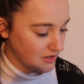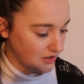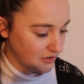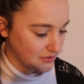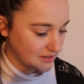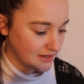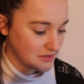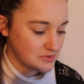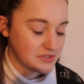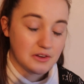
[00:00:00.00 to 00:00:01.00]
Okay,
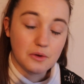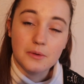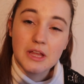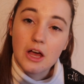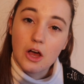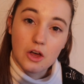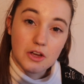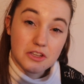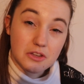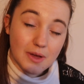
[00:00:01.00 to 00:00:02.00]
so are
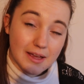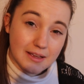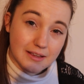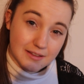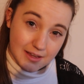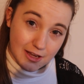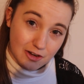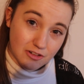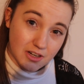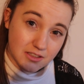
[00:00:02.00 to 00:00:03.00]
you a
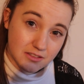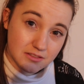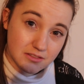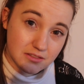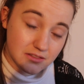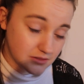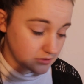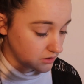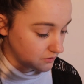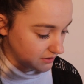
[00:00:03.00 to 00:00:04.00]
carer?
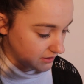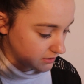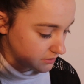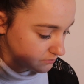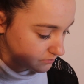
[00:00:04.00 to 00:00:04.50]
Okay.